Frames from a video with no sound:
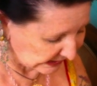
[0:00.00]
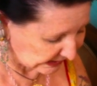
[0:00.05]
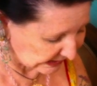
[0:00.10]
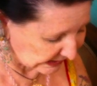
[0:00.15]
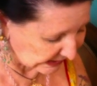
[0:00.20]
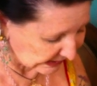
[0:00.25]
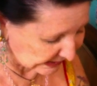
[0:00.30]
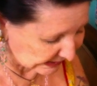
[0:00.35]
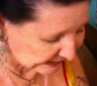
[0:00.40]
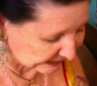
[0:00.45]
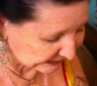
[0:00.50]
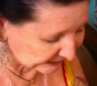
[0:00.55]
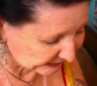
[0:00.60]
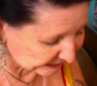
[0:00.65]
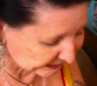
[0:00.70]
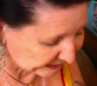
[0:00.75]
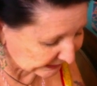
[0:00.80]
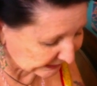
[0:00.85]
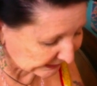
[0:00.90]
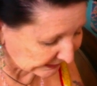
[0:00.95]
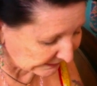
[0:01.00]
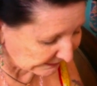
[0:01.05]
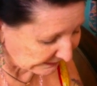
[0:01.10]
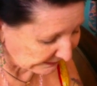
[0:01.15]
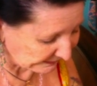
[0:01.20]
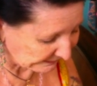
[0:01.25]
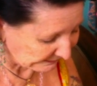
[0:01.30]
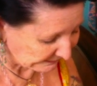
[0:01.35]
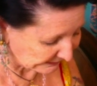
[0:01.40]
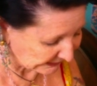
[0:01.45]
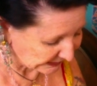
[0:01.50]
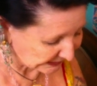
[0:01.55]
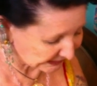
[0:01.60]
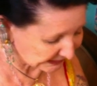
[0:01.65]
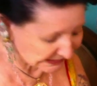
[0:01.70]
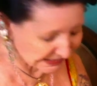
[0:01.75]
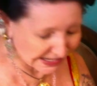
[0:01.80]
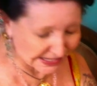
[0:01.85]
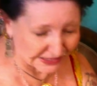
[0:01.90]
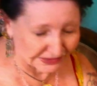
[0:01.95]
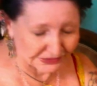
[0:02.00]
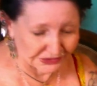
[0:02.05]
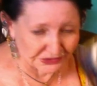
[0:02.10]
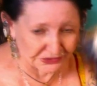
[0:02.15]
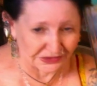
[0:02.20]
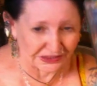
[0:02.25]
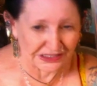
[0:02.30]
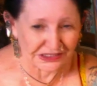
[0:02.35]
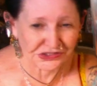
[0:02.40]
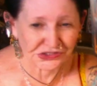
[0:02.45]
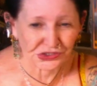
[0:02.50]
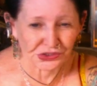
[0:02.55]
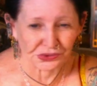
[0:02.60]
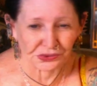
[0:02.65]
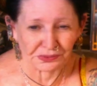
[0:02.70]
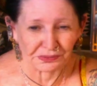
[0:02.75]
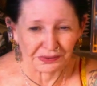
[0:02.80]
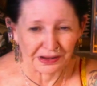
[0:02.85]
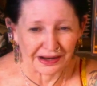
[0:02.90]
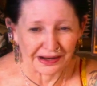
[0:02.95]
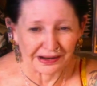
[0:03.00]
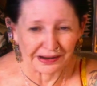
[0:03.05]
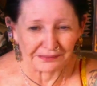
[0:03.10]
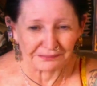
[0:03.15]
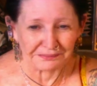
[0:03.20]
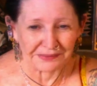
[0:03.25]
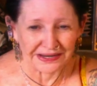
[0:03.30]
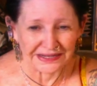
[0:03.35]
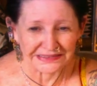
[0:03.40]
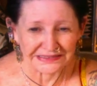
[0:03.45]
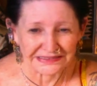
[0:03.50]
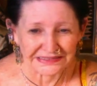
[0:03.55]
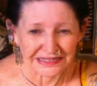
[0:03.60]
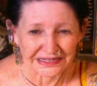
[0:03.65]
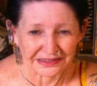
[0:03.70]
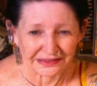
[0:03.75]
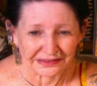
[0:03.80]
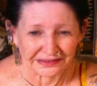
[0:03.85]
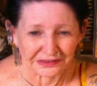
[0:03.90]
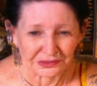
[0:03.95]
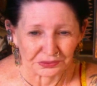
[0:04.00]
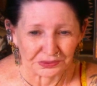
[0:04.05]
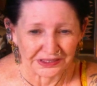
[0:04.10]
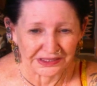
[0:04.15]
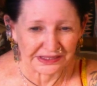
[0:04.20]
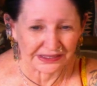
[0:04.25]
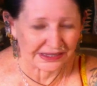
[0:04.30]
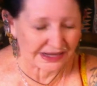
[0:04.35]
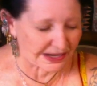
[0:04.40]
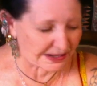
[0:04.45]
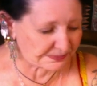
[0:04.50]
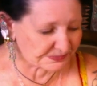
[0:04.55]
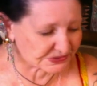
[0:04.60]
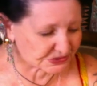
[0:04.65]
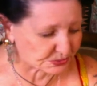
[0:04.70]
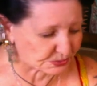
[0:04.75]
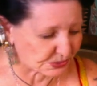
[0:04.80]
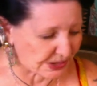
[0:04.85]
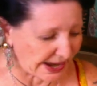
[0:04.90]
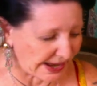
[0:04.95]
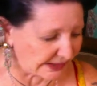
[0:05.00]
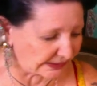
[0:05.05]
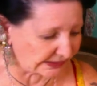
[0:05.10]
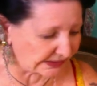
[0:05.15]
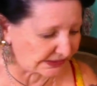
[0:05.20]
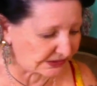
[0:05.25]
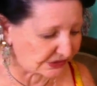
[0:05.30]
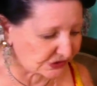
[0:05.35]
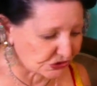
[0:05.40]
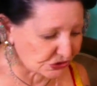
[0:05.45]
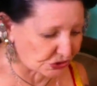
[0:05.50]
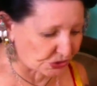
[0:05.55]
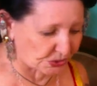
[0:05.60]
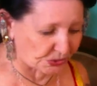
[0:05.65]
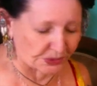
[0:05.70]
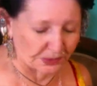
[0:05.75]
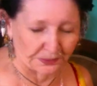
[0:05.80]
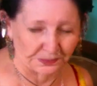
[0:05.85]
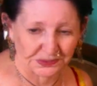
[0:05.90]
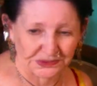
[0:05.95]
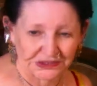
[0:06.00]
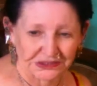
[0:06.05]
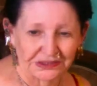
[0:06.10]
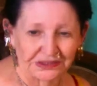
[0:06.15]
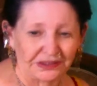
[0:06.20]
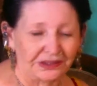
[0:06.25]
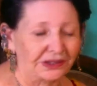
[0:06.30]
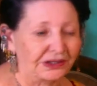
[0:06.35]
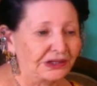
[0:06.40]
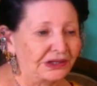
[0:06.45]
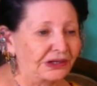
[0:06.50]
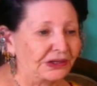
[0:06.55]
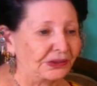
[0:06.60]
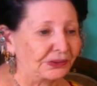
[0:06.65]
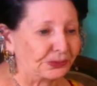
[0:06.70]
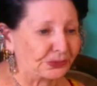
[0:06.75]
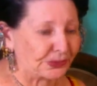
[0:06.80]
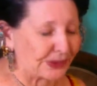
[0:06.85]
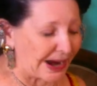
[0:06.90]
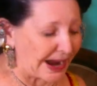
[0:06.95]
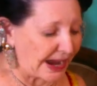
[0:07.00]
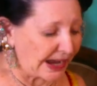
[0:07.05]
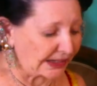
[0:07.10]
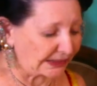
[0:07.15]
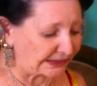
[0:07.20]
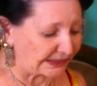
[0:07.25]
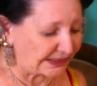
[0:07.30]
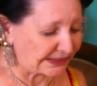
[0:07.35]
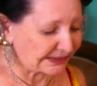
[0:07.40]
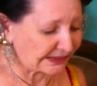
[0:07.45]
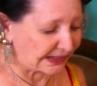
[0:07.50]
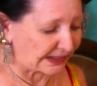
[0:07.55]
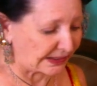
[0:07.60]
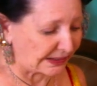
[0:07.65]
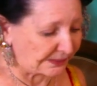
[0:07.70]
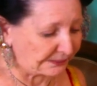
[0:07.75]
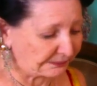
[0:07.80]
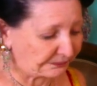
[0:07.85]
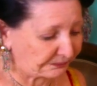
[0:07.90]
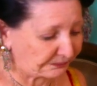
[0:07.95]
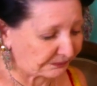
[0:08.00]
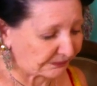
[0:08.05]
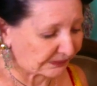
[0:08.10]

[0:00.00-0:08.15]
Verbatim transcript: Uh, yeah, you need to uh, basically, Queen of Cups, rally the troops, rally them.